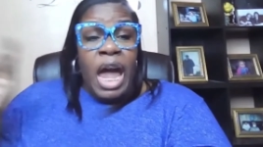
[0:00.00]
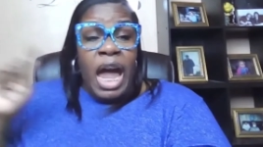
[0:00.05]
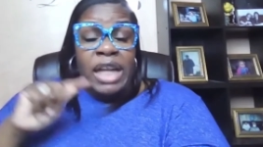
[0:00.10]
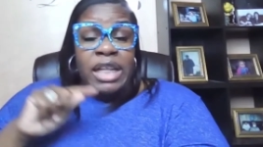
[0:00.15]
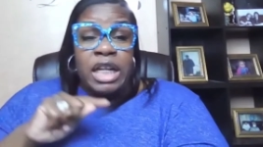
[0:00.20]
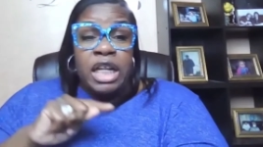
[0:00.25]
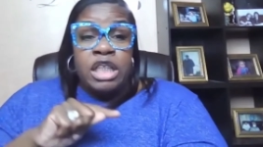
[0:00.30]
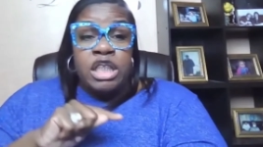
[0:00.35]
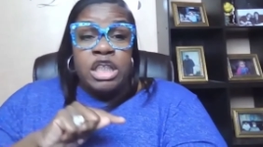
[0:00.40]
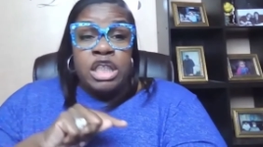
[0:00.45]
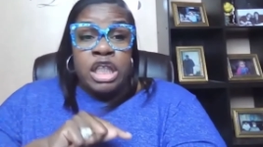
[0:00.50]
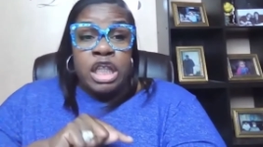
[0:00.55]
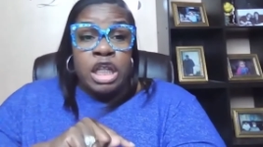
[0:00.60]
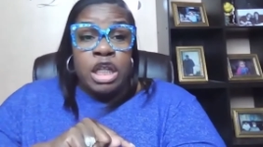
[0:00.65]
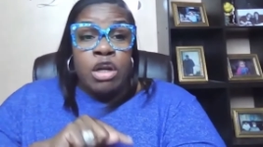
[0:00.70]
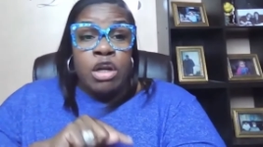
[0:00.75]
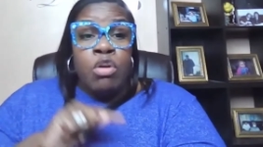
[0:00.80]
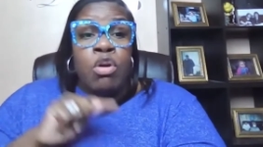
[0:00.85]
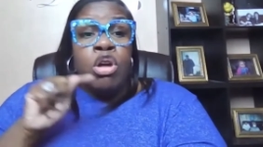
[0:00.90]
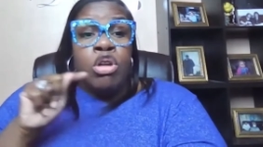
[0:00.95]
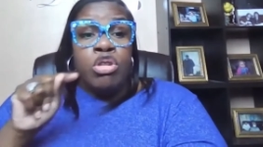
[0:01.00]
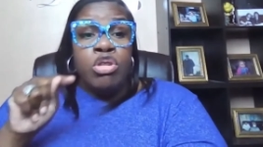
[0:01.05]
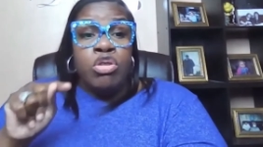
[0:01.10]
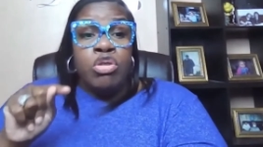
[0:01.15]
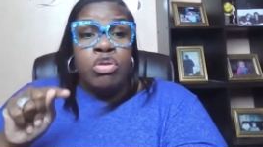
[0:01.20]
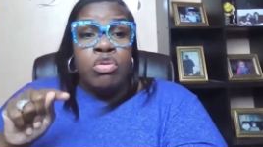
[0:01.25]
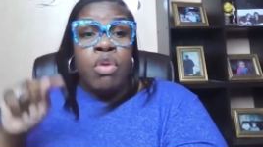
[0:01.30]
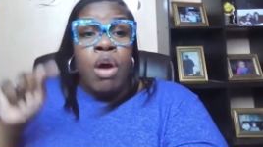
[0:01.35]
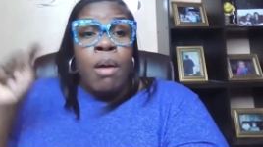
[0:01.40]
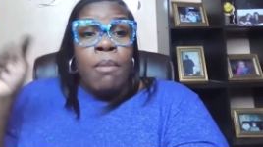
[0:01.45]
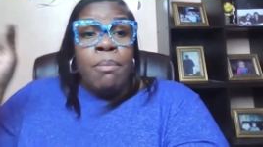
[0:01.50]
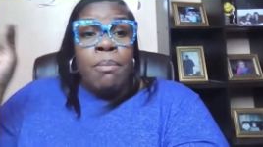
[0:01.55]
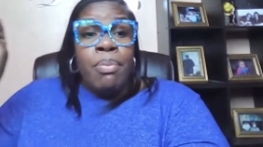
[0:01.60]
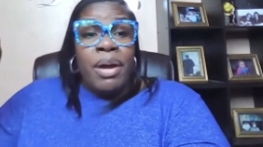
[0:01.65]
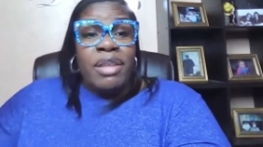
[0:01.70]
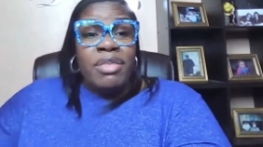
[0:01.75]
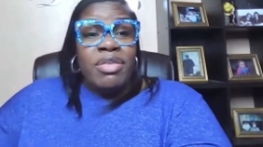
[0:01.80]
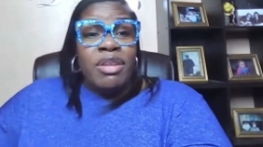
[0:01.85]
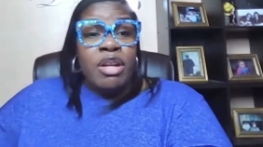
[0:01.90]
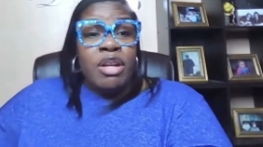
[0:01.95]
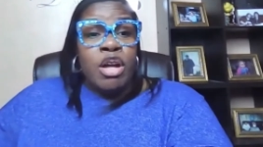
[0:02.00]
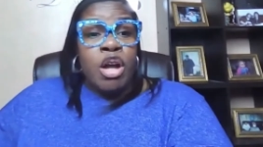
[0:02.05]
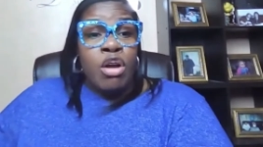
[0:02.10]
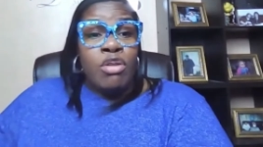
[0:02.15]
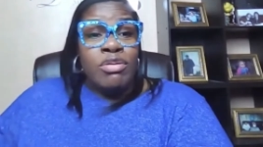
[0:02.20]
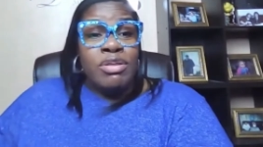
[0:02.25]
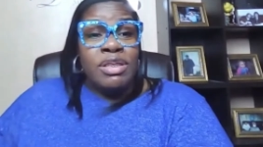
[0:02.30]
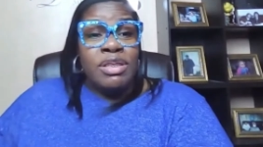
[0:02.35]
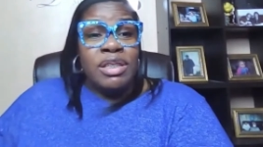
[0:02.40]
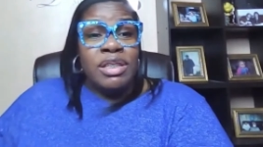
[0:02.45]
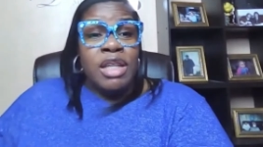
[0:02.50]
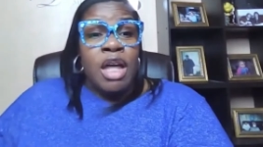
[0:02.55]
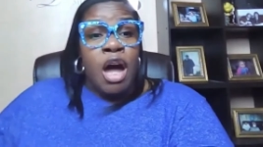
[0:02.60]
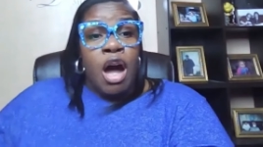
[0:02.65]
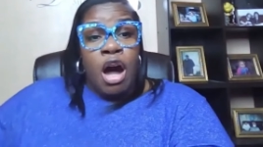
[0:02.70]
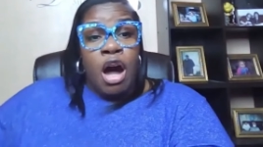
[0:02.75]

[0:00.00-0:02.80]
And until you break the curses